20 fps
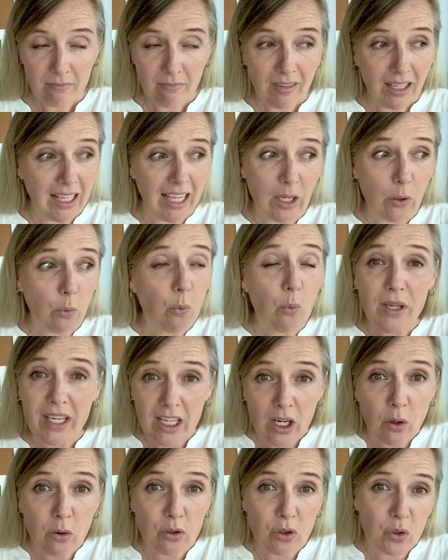We
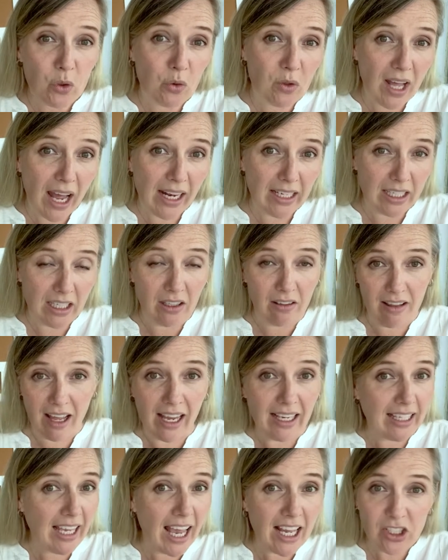don't do that here,
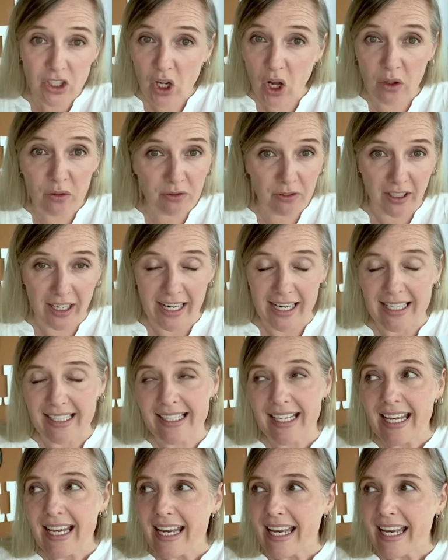that catch-all phrase.